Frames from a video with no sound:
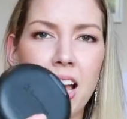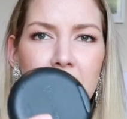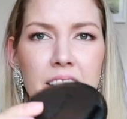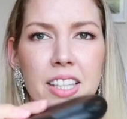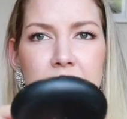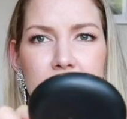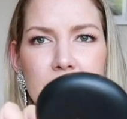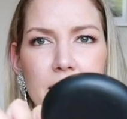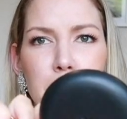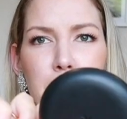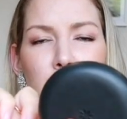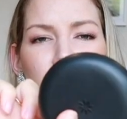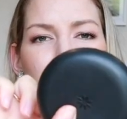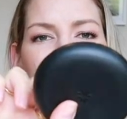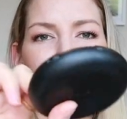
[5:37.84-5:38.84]
And this is
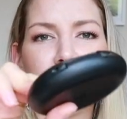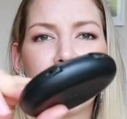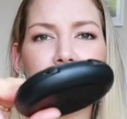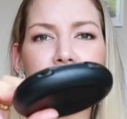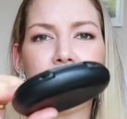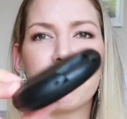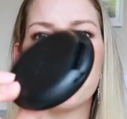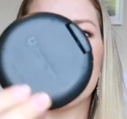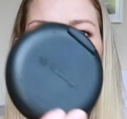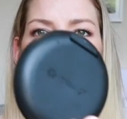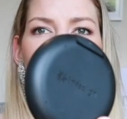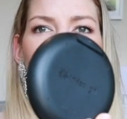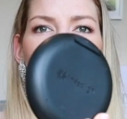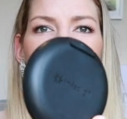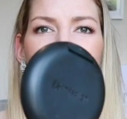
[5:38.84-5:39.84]
my like
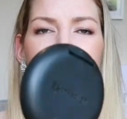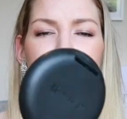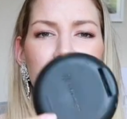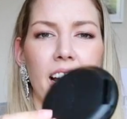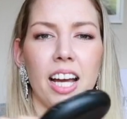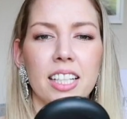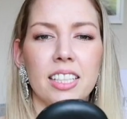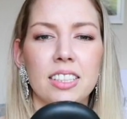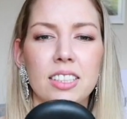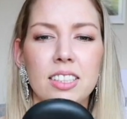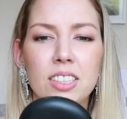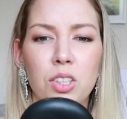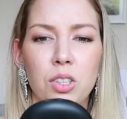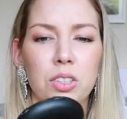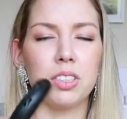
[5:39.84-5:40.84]
Invisalign
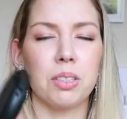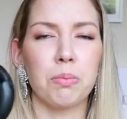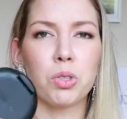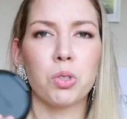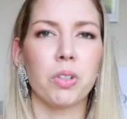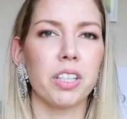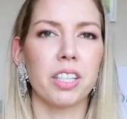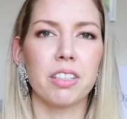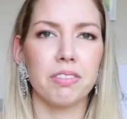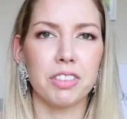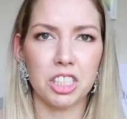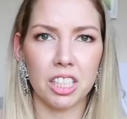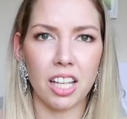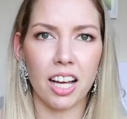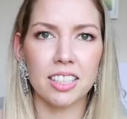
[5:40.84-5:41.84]
case because I'm doing the
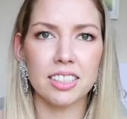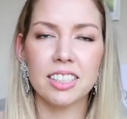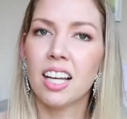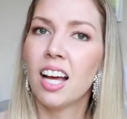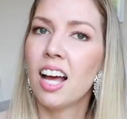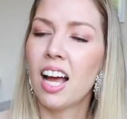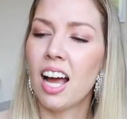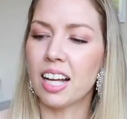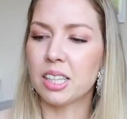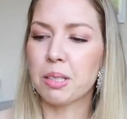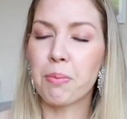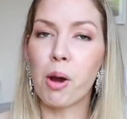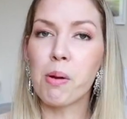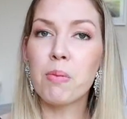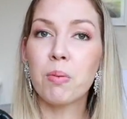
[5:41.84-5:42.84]
Invisaligns at
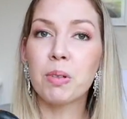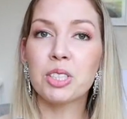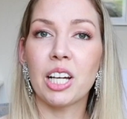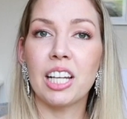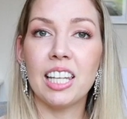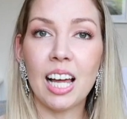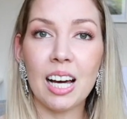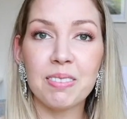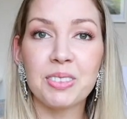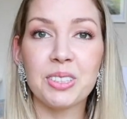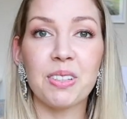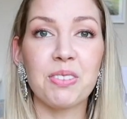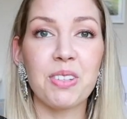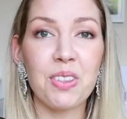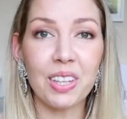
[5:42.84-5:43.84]
the moment, which I love.
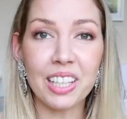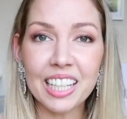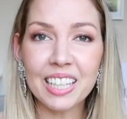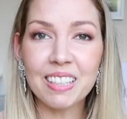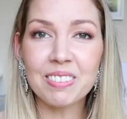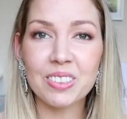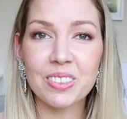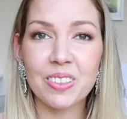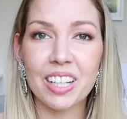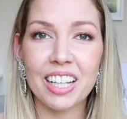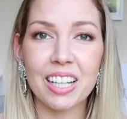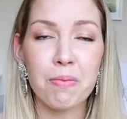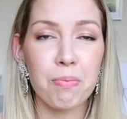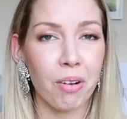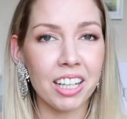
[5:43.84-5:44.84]
So if you're thinking of
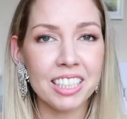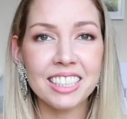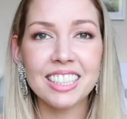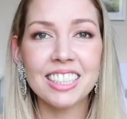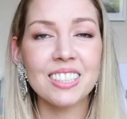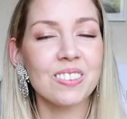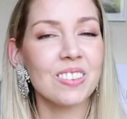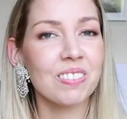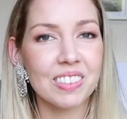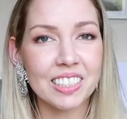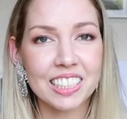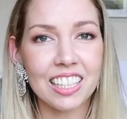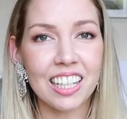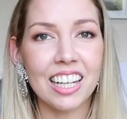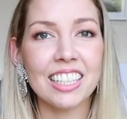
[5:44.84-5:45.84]
doing braces or
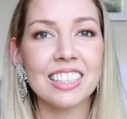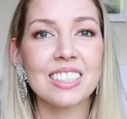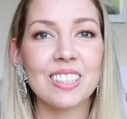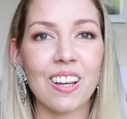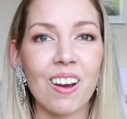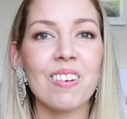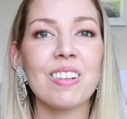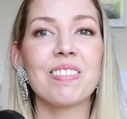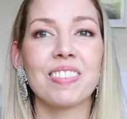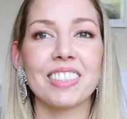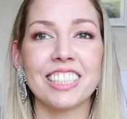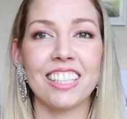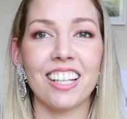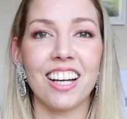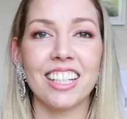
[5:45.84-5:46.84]
Invisaligns, go
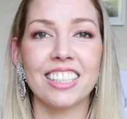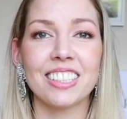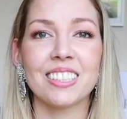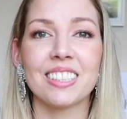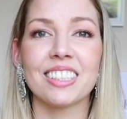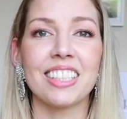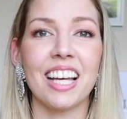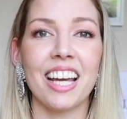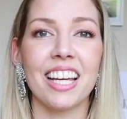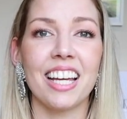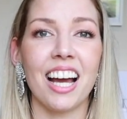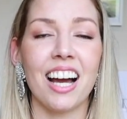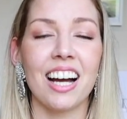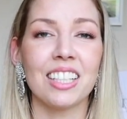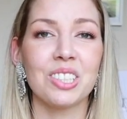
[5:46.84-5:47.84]
Invisaligns because they
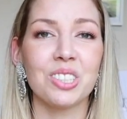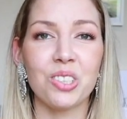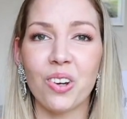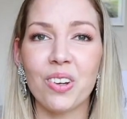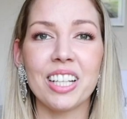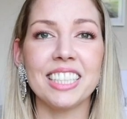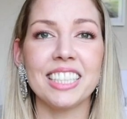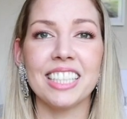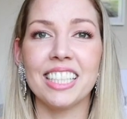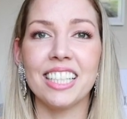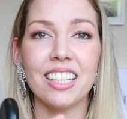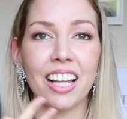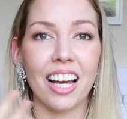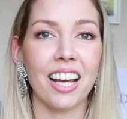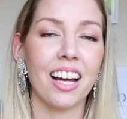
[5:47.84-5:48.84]
are so
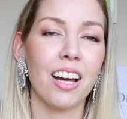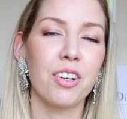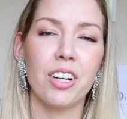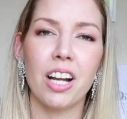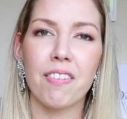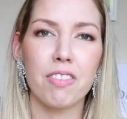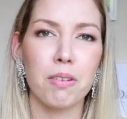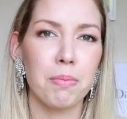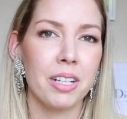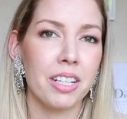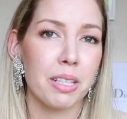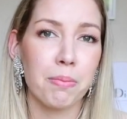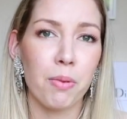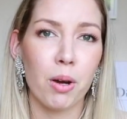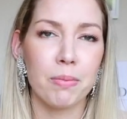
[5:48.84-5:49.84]
easy. Like I don't have them in
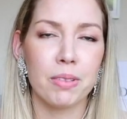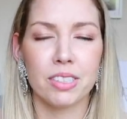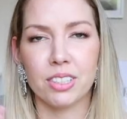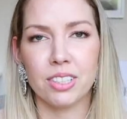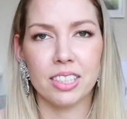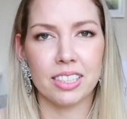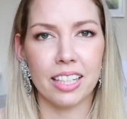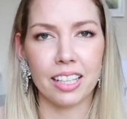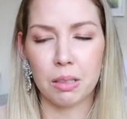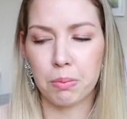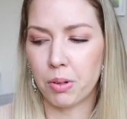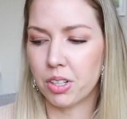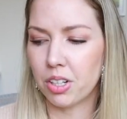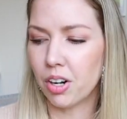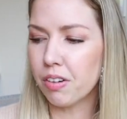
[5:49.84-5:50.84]
at the moment, so you can take
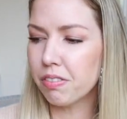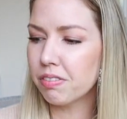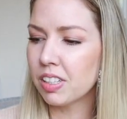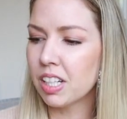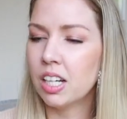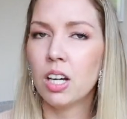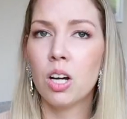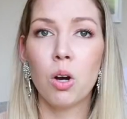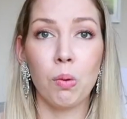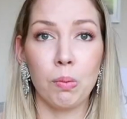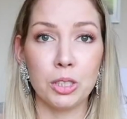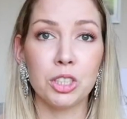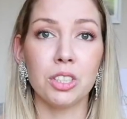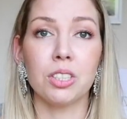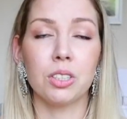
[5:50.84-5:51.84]
them on and off,
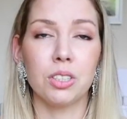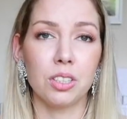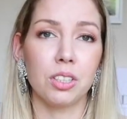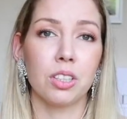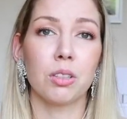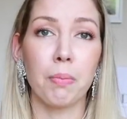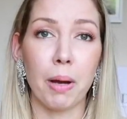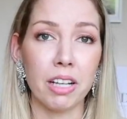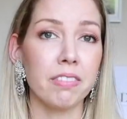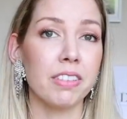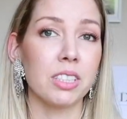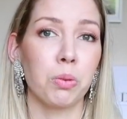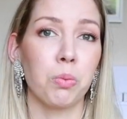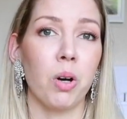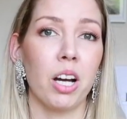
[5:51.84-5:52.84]
which is the main
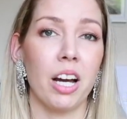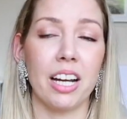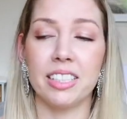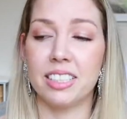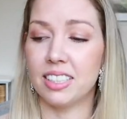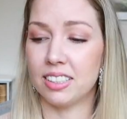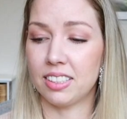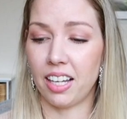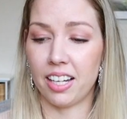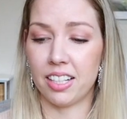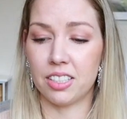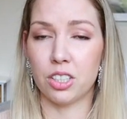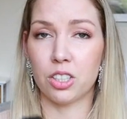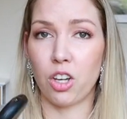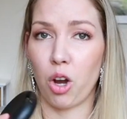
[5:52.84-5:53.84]
reason why I
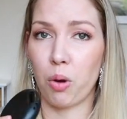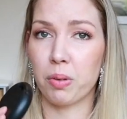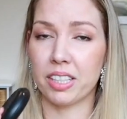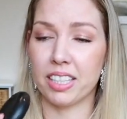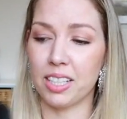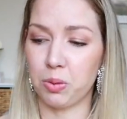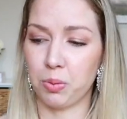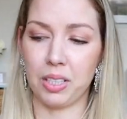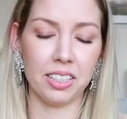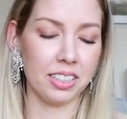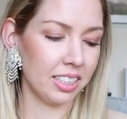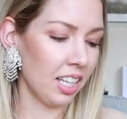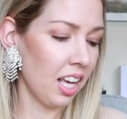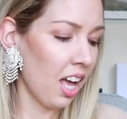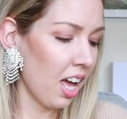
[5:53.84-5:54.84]
decided to go with these
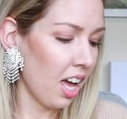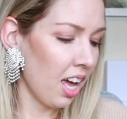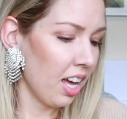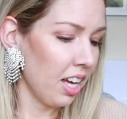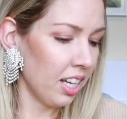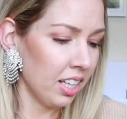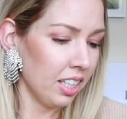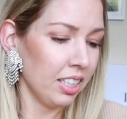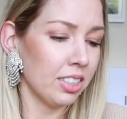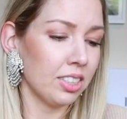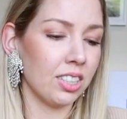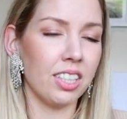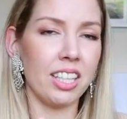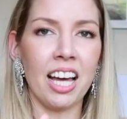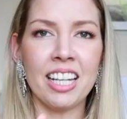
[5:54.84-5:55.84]
ones.
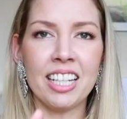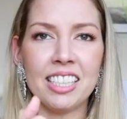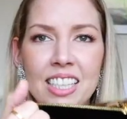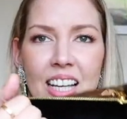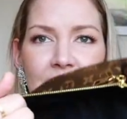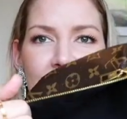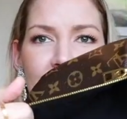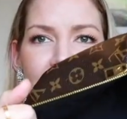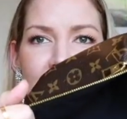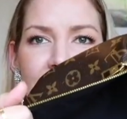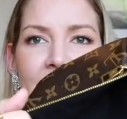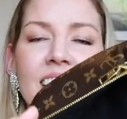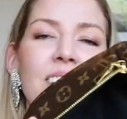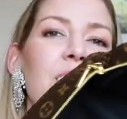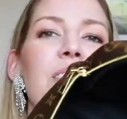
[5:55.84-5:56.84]
So that is
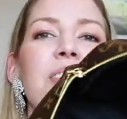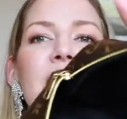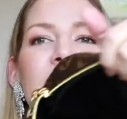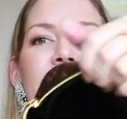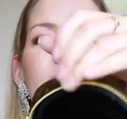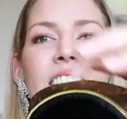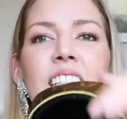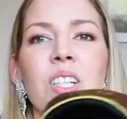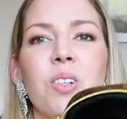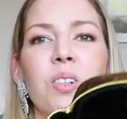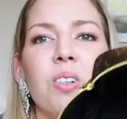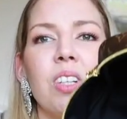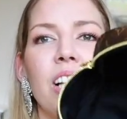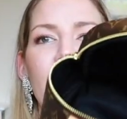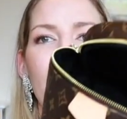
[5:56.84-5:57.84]
everything. We've taken it
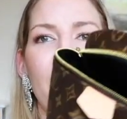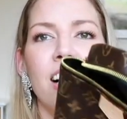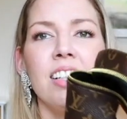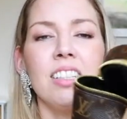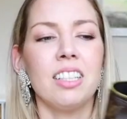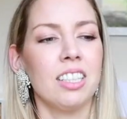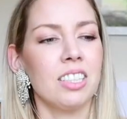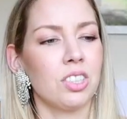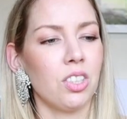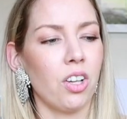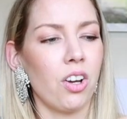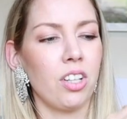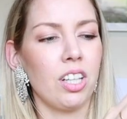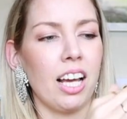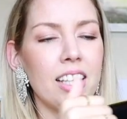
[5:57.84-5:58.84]
all out.
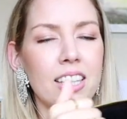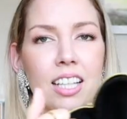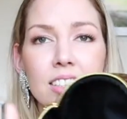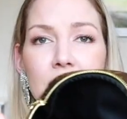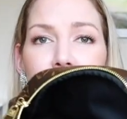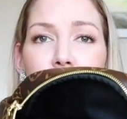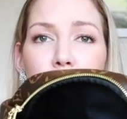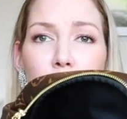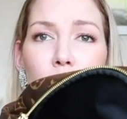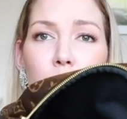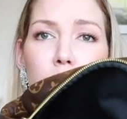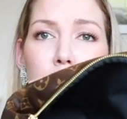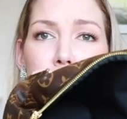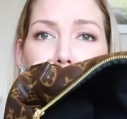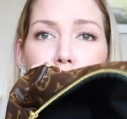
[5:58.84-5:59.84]
So like there's a lot
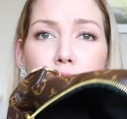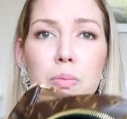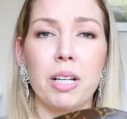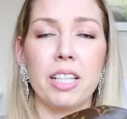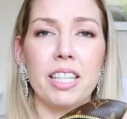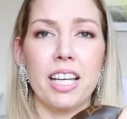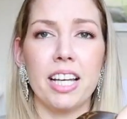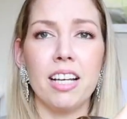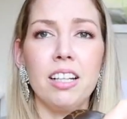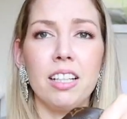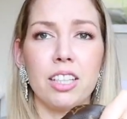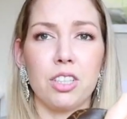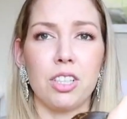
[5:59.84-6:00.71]
of room in there.